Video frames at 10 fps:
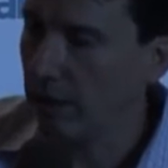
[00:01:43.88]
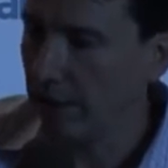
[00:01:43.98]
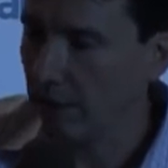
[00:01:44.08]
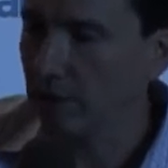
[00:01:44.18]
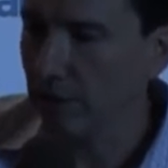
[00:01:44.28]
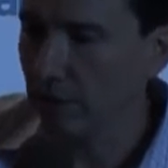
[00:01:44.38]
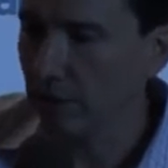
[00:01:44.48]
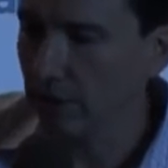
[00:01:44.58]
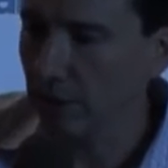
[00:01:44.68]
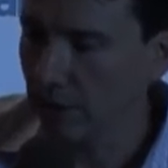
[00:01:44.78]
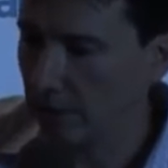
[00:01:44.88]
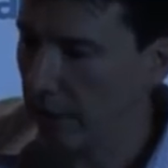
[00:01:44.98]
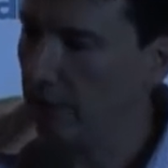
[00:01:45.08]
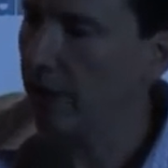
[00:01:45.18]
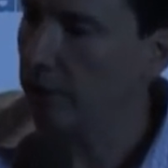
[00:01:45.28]
there's
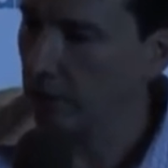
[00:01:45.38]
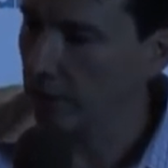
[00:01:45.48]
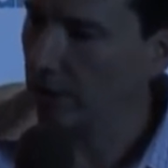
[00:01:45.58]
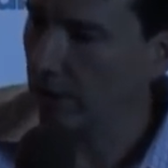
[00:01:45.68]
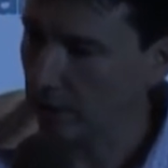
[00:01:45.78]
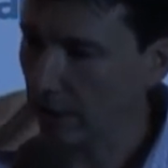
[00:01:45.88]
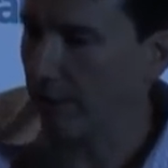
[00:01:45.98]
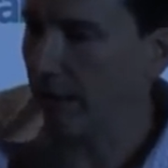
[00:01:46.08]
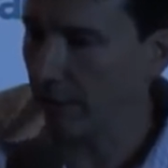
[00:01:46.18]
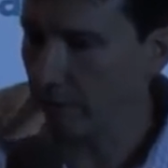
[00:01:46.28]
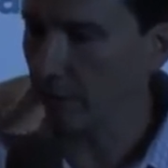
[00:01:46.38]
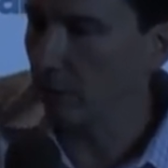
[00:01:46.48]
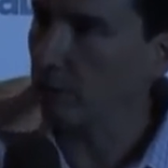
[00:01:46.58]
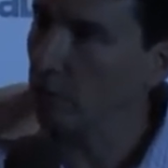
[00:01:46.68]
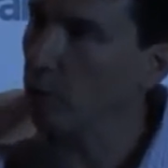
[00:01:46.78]
innovation that's coming out of
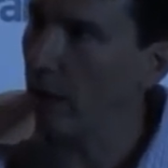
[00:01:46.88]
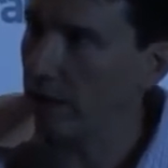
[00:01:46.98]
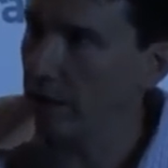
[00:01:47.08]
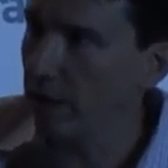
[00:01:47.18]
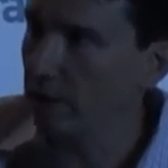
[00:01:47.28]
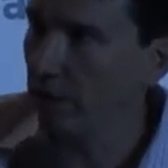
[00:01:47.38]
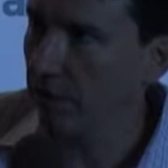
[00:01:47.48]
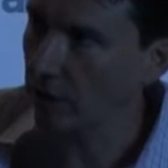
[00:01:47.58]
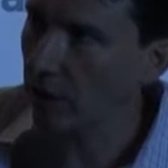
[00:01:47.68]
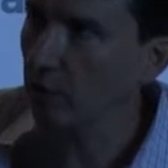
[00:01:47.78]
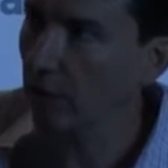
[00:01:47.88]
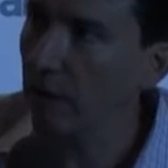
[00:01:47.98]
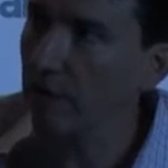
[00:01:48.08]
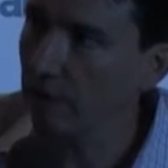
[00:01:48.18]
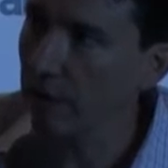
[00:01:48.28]
new ideas, but there's also a lot
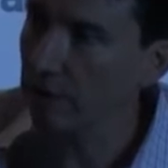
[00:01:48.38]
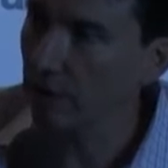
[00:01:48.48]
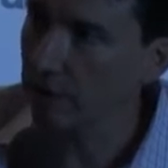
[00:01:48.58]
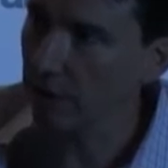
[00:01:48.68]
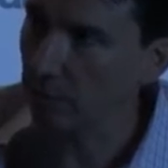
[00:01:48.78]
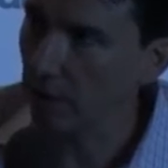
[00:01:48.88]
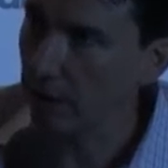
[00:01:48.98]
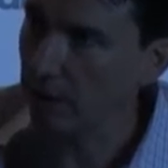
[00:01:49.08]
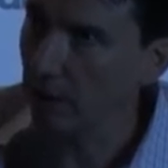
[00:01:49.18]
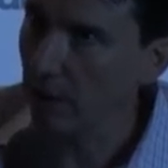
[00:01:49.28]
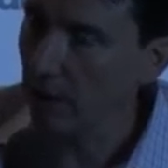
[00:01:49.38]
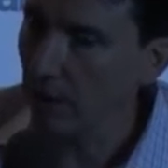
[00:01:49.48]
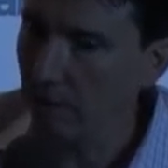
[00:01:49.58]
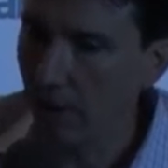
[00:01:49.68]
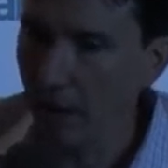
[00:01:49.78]
of innovation that takes place
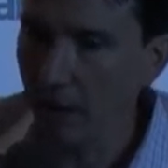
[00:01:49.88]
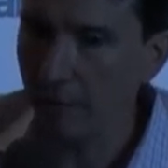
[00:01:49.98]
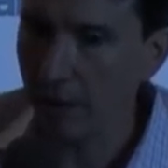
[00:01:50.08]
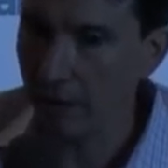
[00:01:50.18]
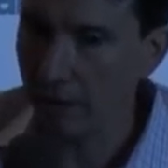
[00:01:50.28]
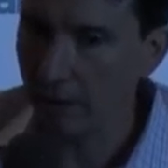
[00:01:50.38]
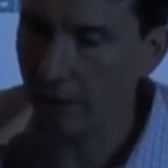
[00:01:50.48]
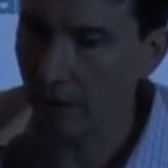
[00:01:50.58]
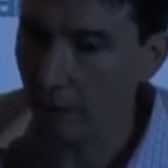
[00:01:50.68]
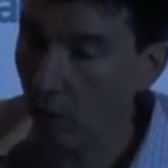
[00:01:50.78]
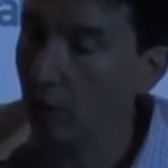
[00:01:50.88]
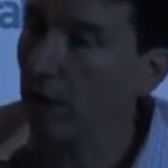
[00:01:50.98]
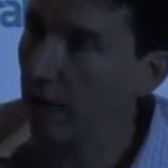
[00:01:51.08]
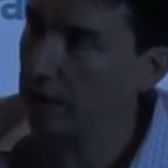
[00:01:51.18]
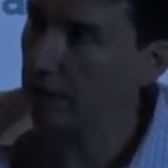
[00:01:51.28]
in
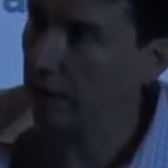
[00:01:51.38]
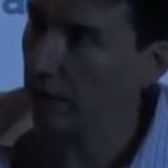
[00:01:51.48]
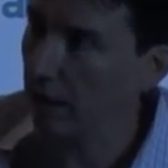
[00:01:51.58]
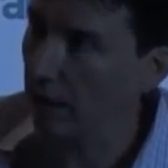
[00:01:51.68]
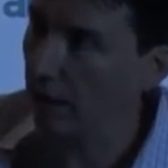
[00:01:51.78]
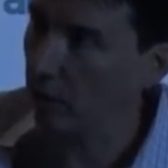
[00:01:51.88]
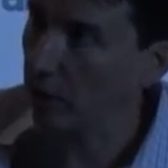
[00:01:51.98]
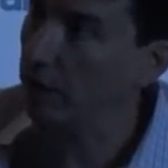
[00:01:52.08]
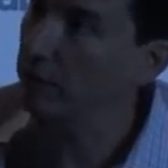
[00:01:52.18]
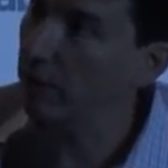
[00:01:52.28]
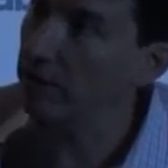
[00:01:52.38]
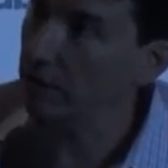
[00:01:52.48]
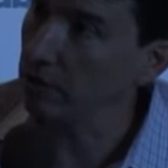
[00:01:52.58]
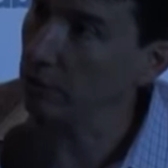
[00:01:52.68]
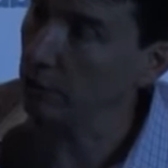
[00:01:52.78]
localizing or
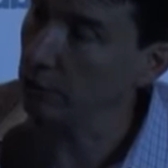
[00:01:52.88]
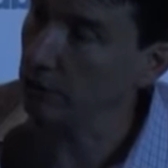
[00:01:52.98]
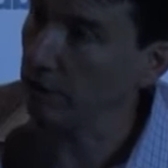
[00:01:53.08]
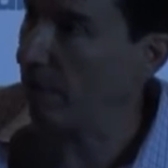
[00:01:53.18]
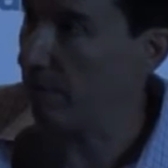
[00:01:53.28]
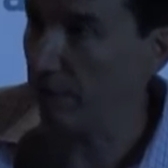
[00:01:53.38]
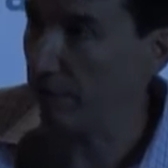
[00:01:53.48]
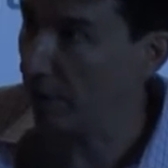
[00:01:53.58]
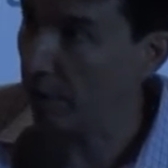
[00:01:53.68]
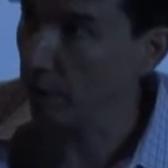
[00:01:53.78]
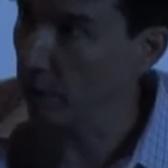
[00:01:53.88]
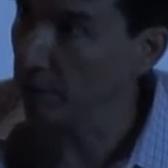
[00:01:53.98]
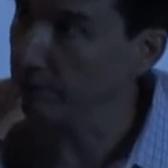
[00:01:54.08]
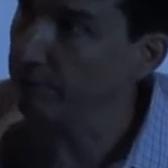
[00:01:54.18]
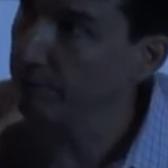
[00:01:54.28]
customizing a solution that may be from another region.